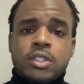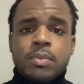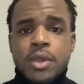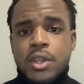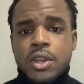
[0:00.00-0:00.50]
The
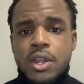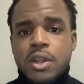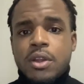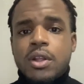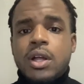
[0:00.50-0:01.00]

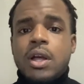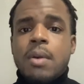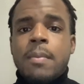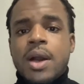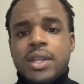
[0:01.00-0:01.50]
Millionaire
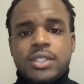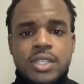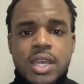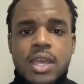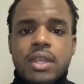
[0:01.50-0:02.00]

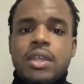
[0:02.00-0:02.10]
Mindset.